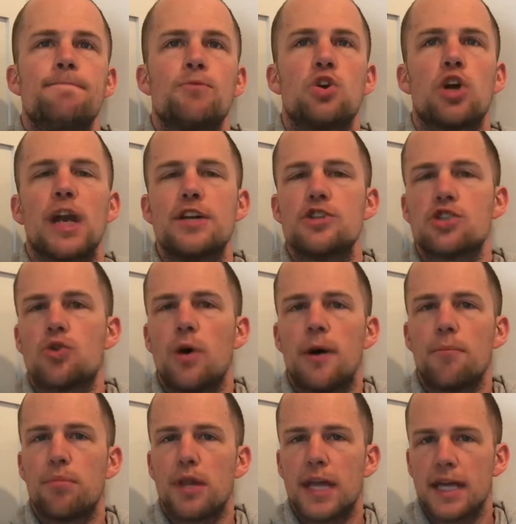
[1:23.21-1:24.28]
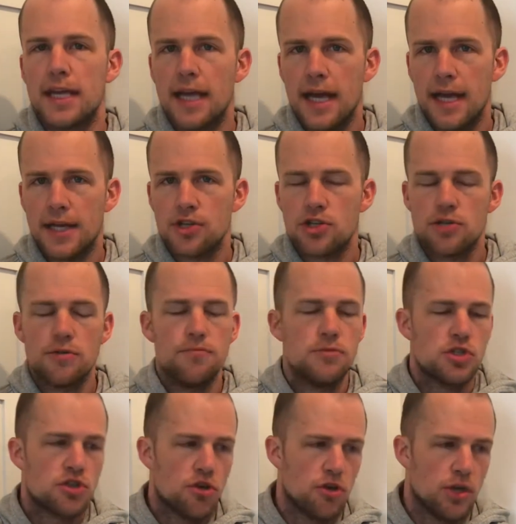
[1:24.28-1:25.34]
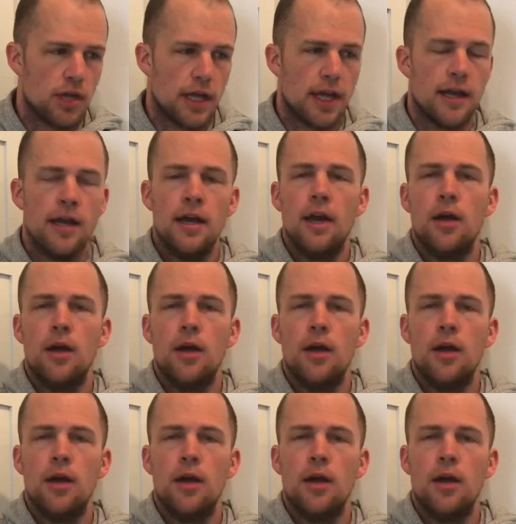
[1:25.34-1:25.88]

Could I just go out and play catch? Certainly.